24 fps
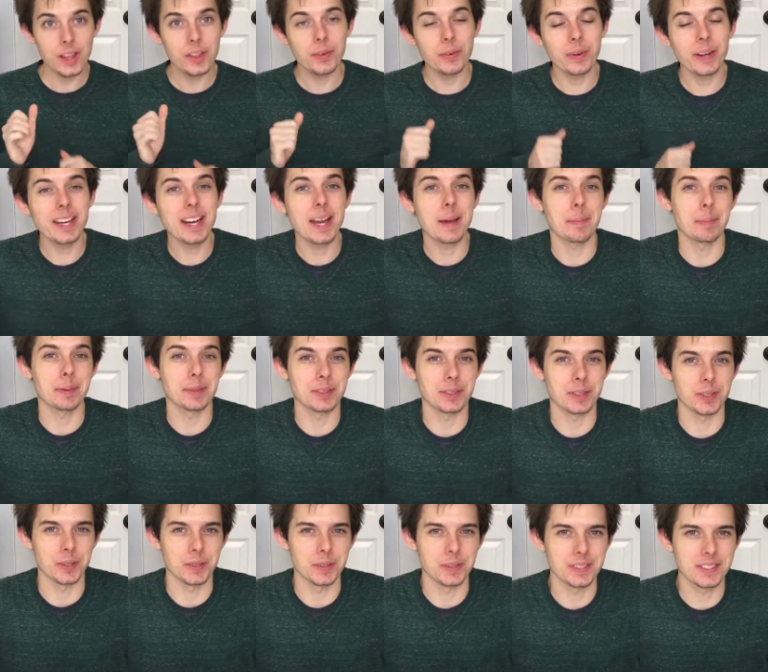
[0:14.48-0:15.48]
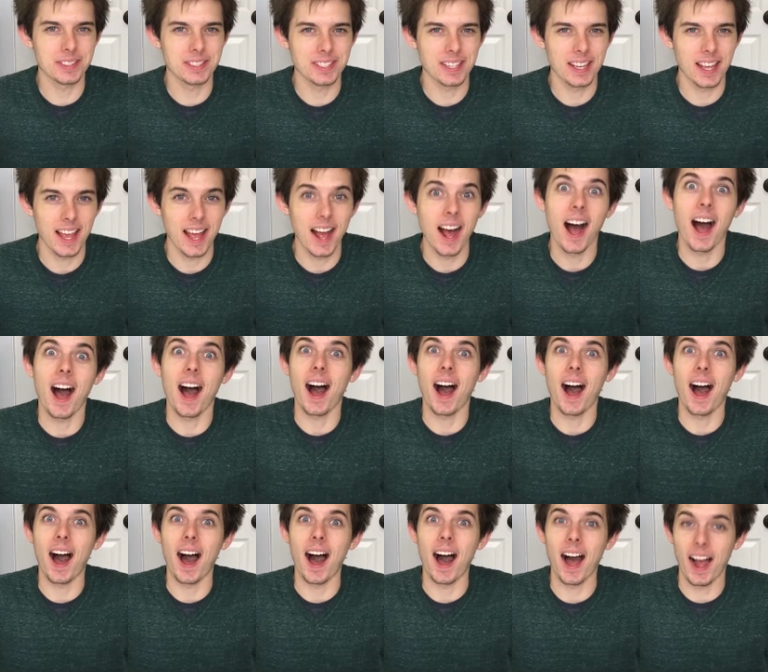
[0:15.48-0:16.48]
three episodes,
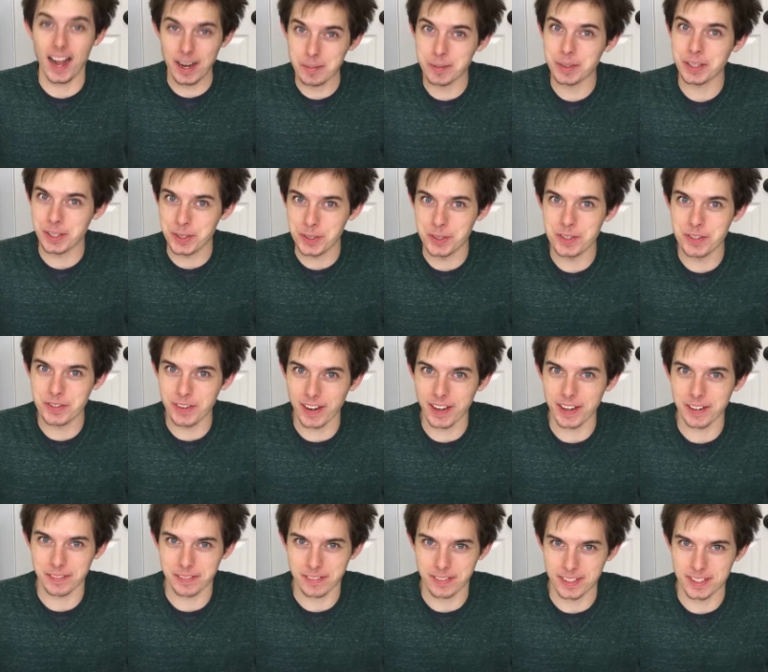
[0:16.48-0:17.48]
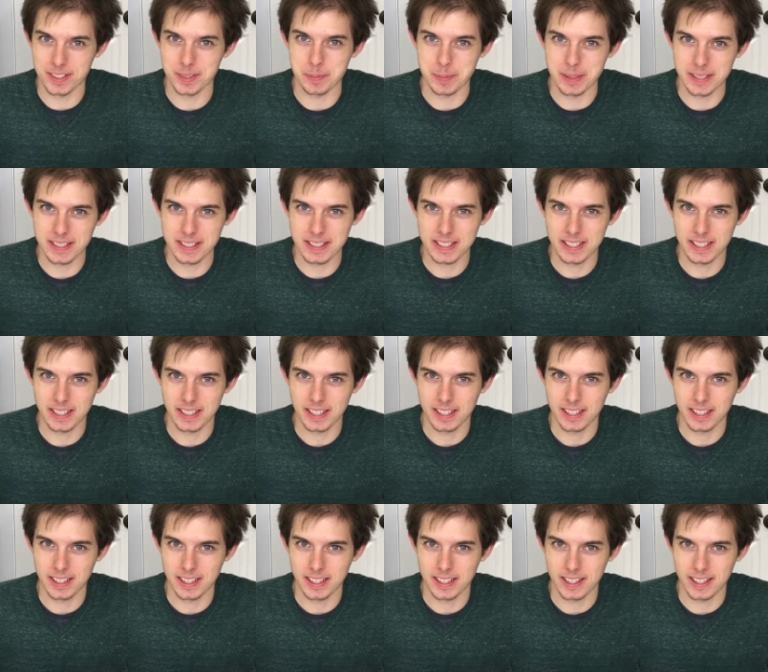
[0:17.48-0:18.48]
I'm a huge fan of Christmas.
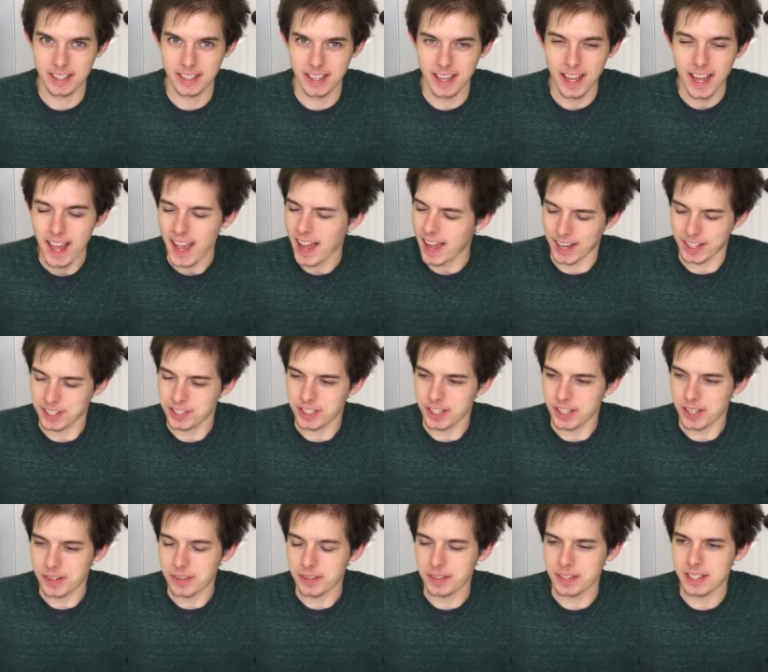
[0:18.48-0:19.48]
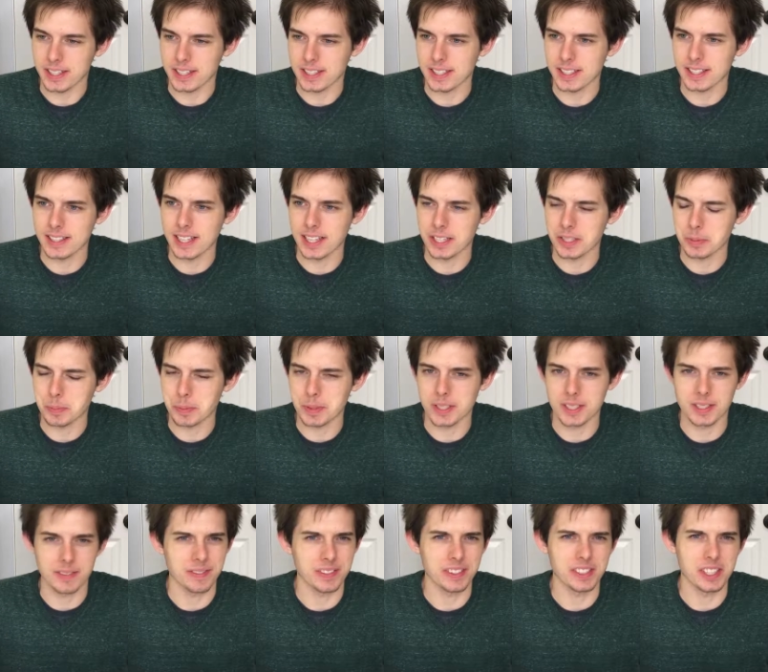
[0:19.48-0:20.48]
Actually, I don't think I said that
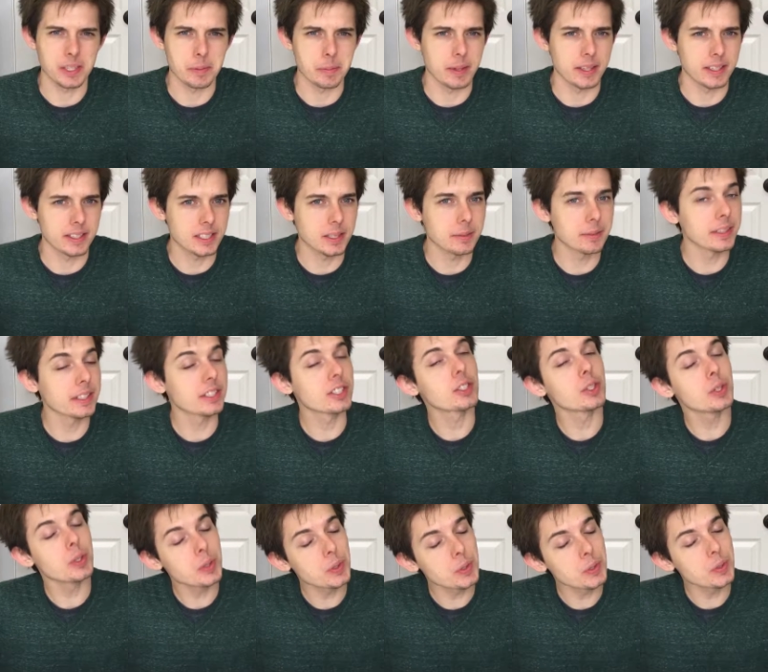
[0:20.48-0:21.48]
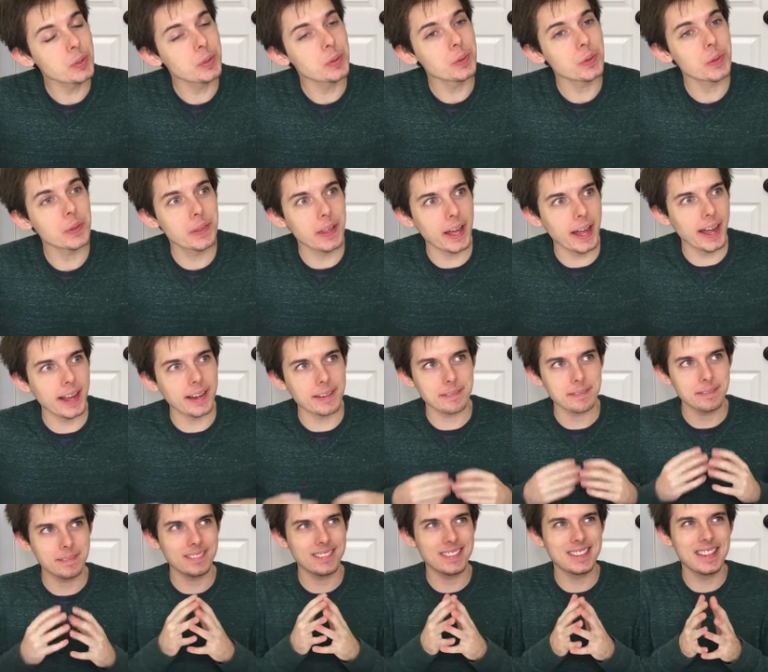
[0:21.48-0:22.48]
specifically, but something to
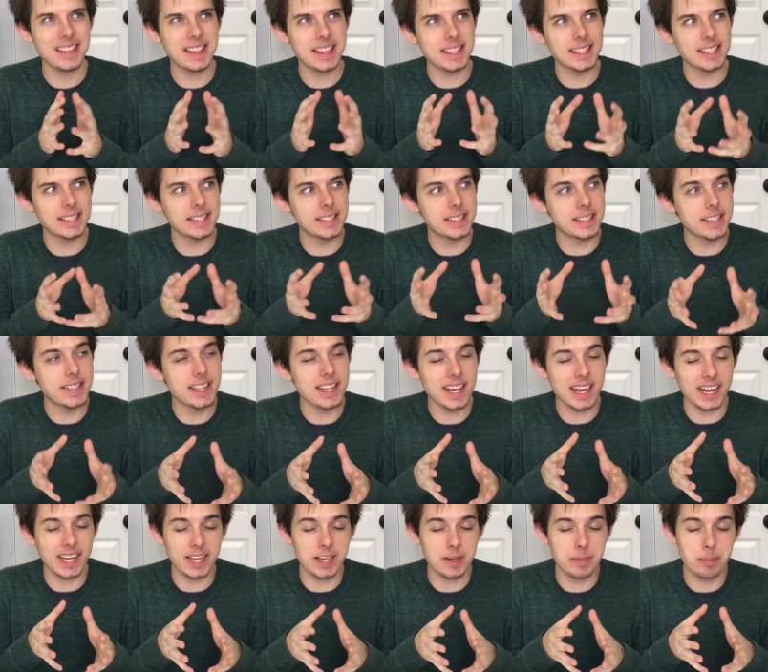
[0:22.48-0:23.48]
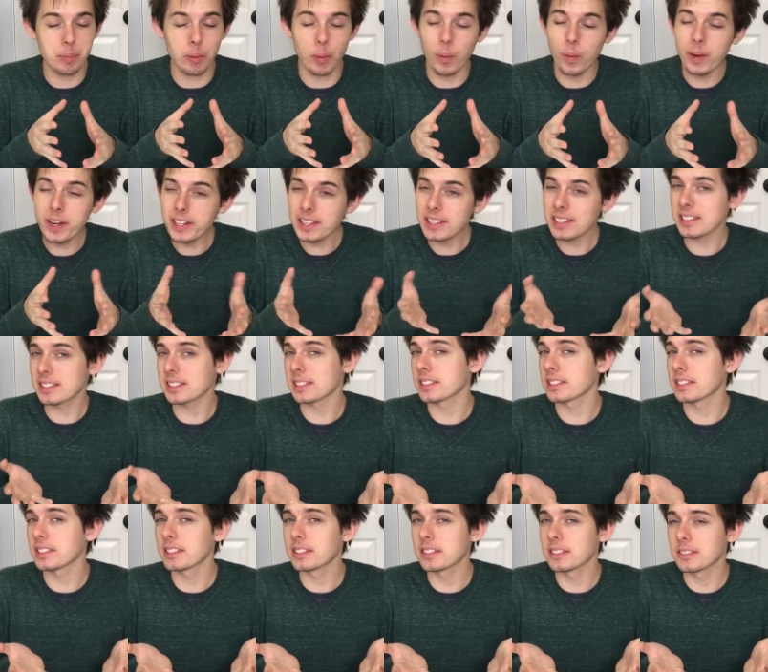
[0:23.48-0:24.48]
that a point?
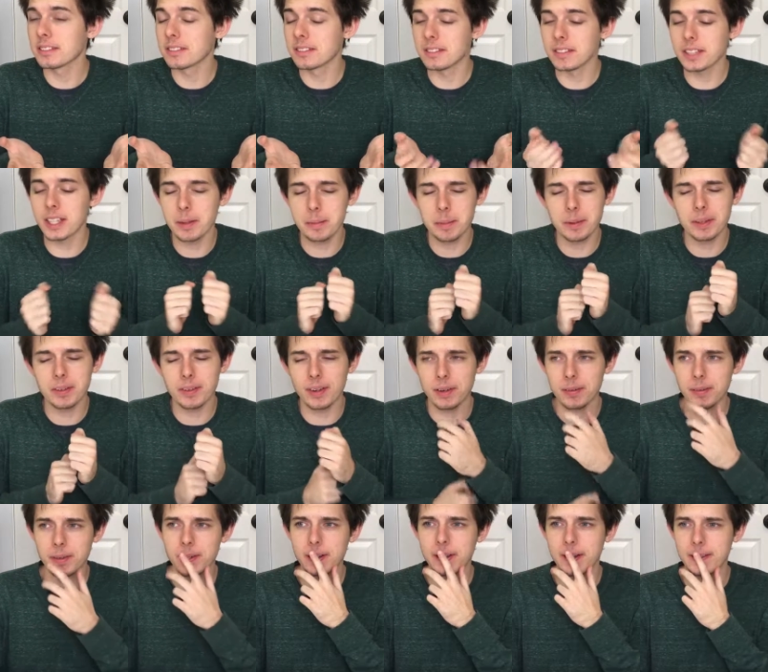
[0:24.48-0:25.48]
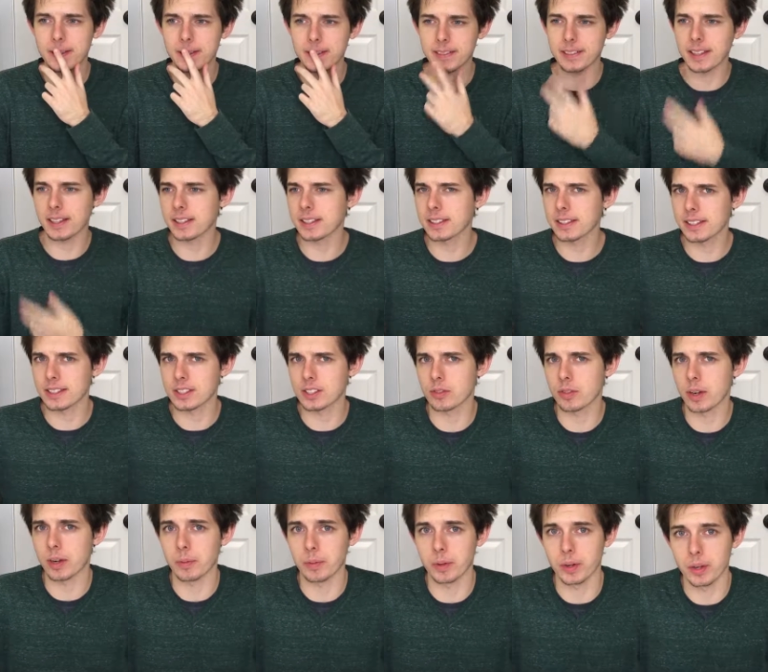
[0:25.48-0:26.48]
Would that be the right word? I think I think that's
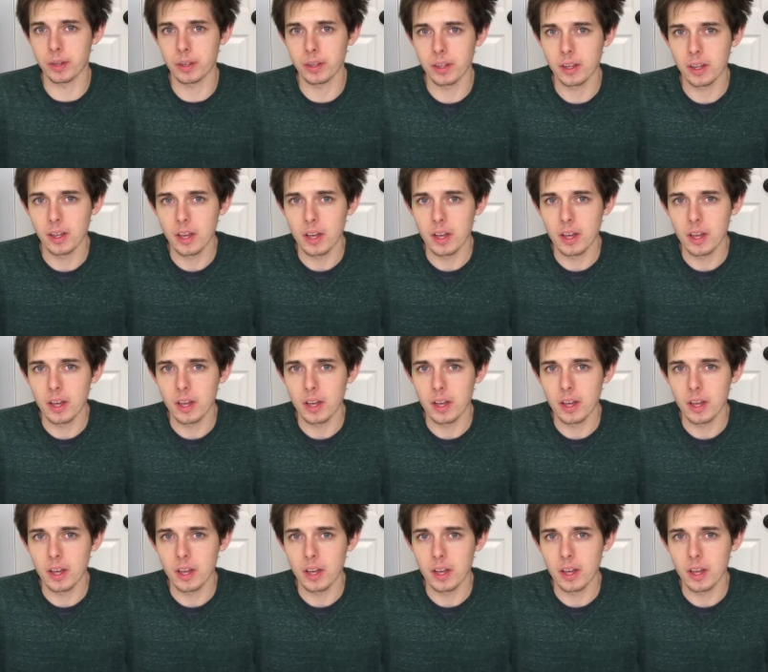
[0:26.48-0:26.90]
the right word.